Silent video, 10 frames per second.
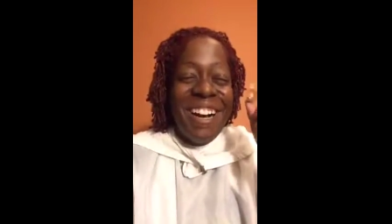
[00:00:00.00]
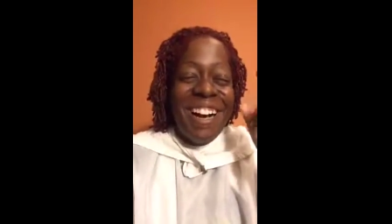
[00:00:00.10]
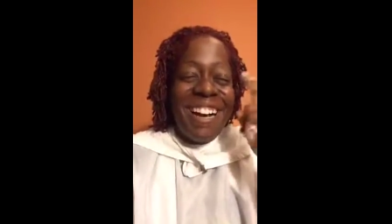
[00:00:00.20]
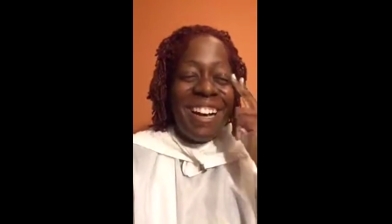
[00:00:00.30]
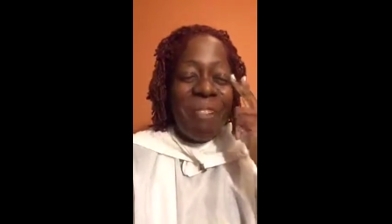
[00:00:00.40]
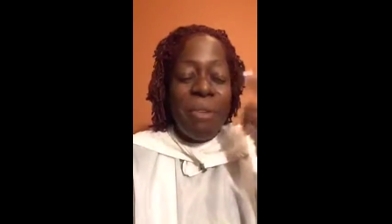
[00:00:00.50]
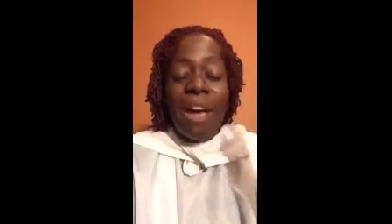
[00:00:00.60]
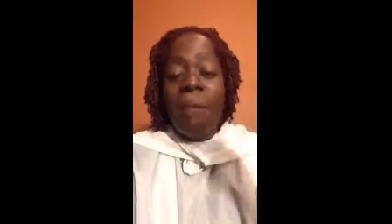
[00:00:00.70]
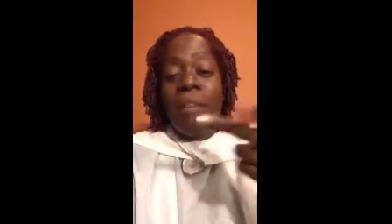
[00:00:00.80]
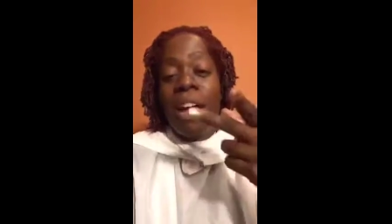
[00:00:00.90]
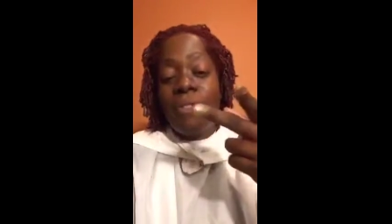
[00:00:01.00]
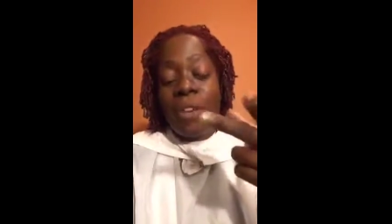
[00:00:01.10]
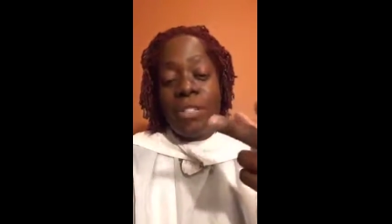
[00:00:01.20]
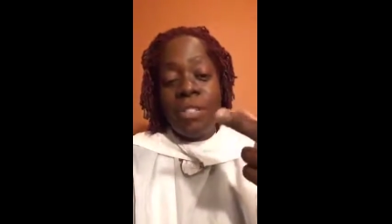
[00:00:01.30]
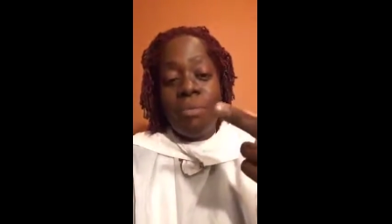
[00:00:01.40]
Uh, we got blog
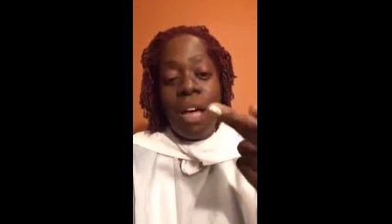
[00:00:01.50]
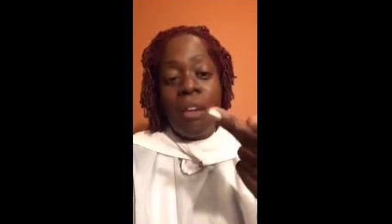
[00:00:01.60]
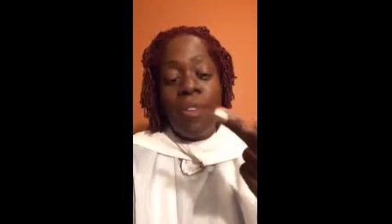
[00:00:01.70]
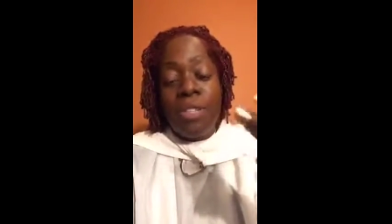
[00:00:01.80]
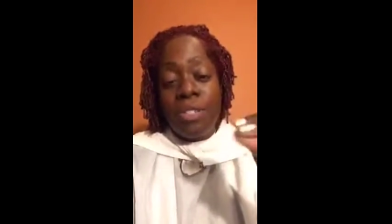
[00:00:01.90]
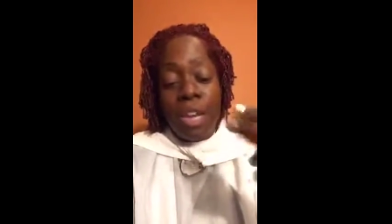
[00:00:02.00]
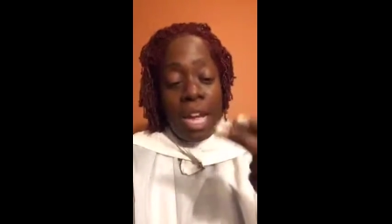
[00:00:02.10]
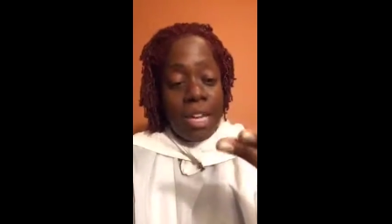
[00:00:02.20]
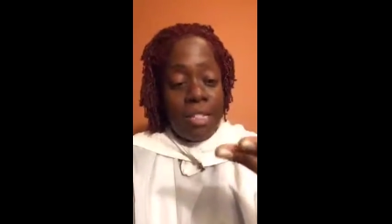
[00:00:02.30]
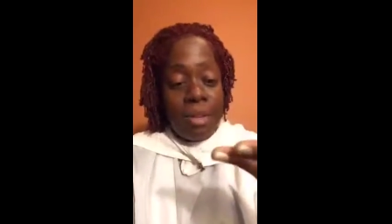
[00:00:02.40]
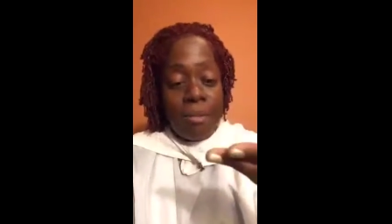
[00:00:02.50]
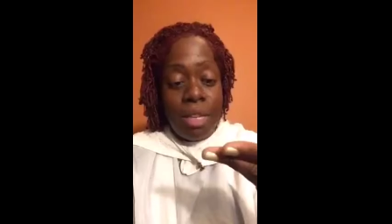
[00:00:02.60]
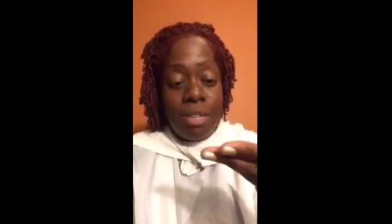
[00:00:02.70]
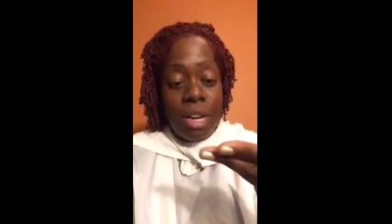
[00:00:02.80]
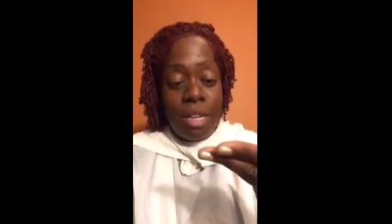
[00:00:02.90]
features. Blog features on Ash. I'm
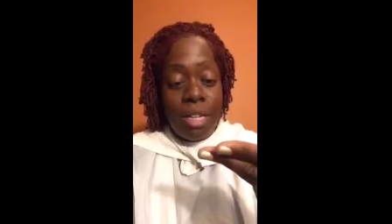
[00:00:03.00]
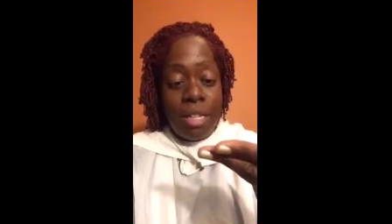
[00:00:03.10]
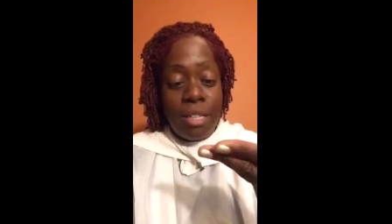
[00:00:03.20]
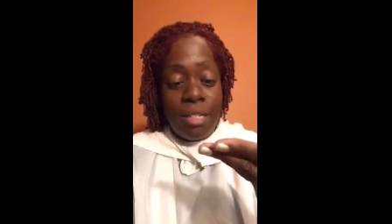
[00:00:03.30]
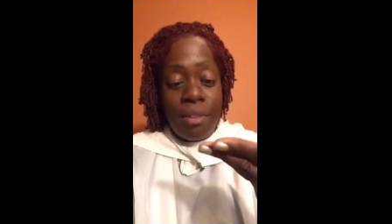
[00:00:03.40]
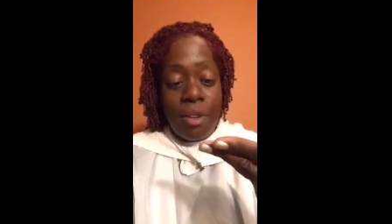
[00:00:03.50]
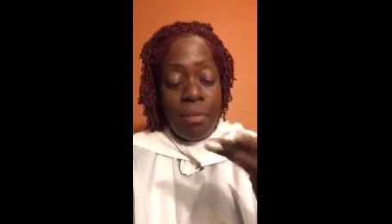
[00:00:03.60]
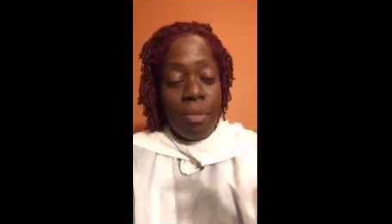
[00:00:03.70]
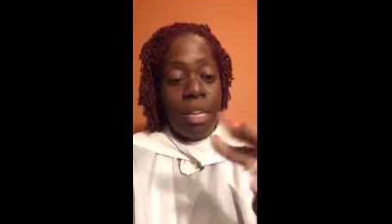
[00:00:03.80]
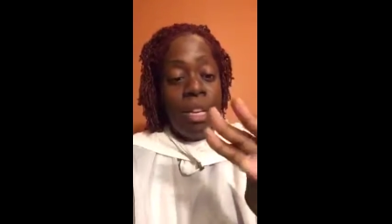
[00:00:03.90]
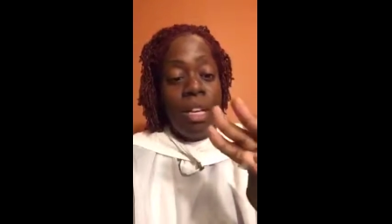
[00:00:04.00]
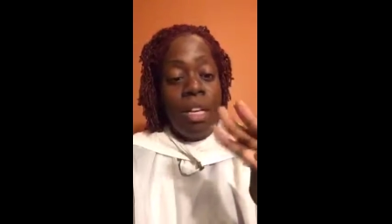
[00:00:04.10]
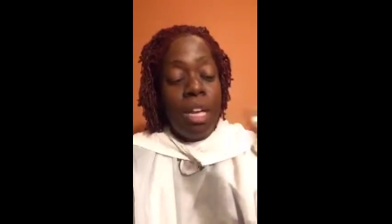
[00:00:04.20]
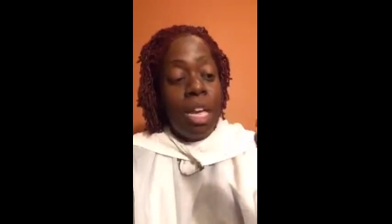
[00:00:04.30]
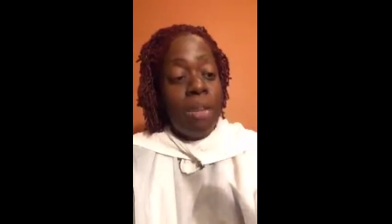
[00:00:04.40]
trying not to get this stuff on me
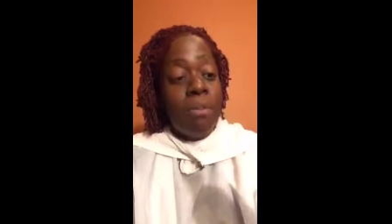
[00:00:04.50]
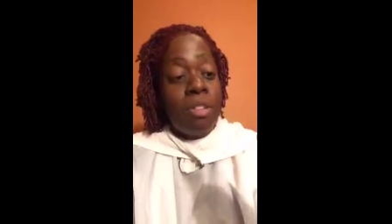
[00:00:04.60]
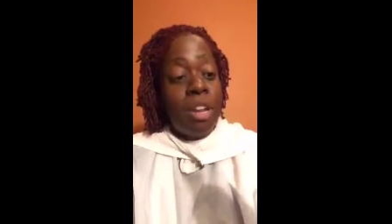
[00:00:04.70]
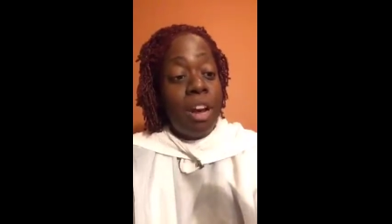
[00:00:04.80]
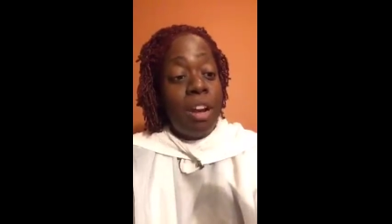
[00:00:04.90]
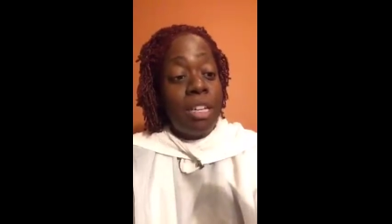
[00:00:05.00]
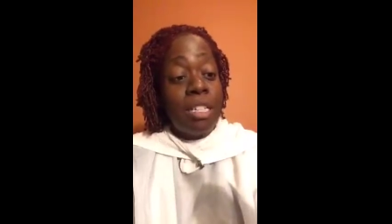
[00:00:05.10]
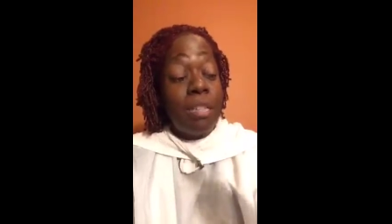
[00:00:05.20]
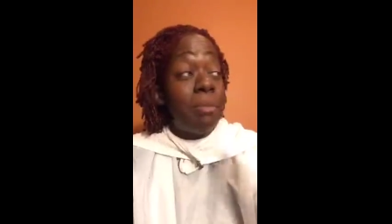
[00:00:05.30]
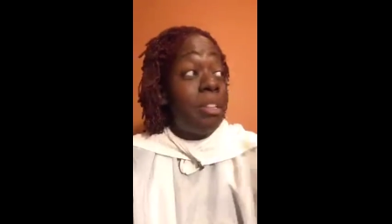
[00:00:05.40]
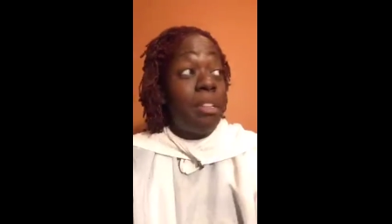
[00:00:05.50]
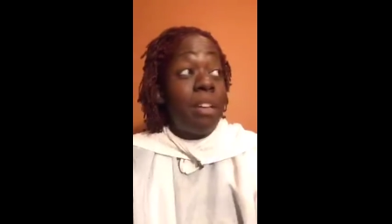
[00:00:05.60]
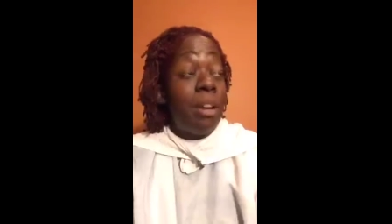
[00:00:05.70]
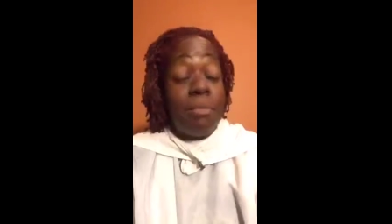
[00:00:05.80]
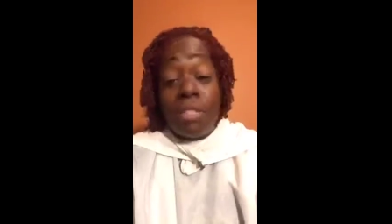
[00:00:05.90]
any more than I already did, but you
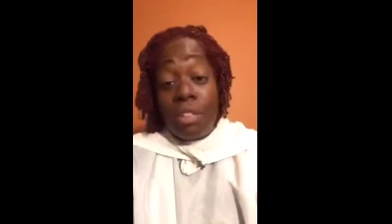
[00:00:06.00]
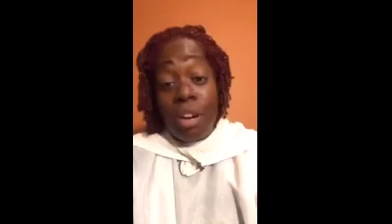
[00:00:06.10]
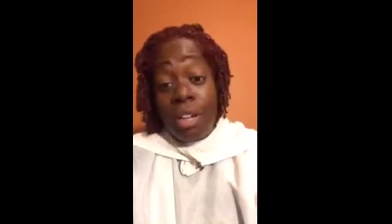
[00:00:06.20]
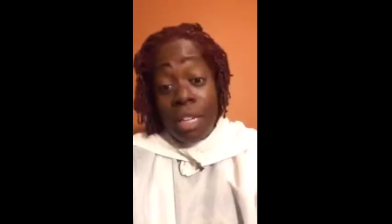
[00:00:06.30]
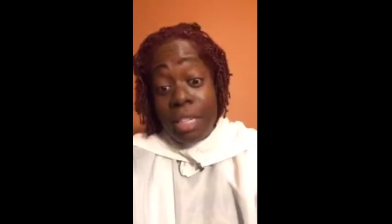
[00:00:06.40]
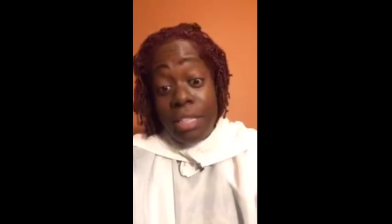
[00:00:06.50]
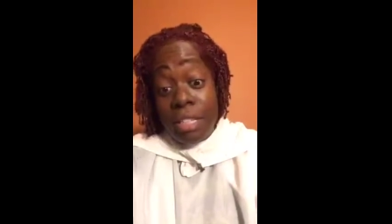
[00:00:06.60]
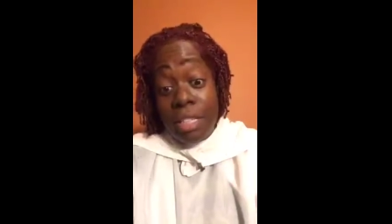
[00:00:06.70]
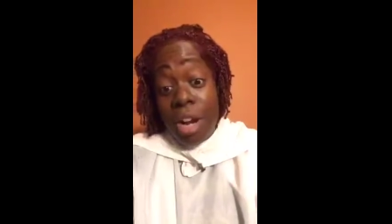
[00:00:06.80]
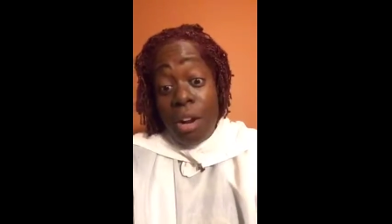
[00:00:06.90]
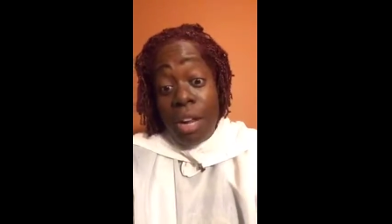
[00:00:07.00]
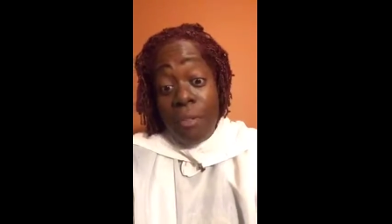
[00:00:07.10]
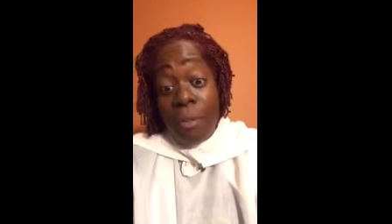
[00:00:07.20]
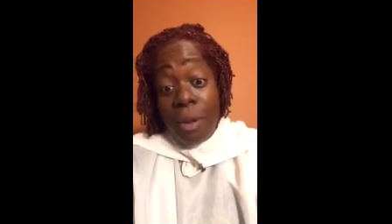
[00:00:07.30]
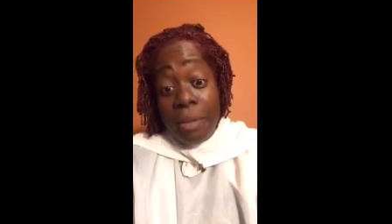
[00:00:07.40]
know, it's already it's it's already
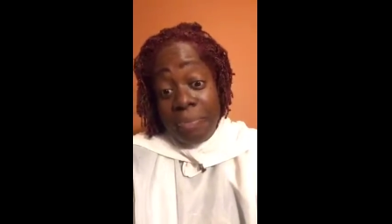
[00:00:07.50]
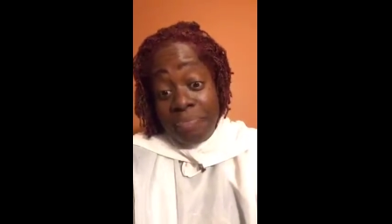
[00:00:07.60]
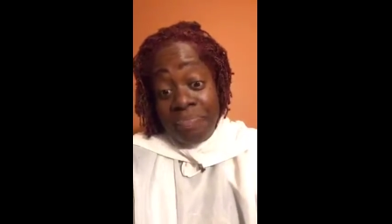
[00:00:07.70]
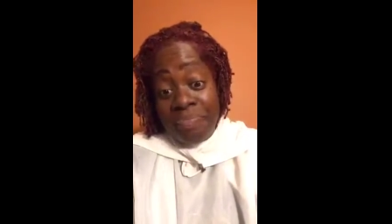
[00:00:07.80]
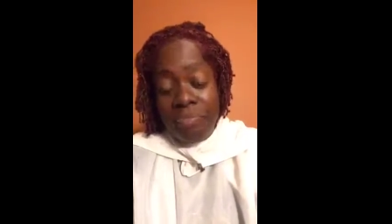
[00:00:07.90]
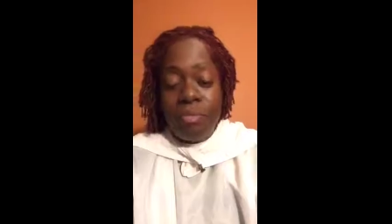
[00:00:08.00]
everywhere. Mm.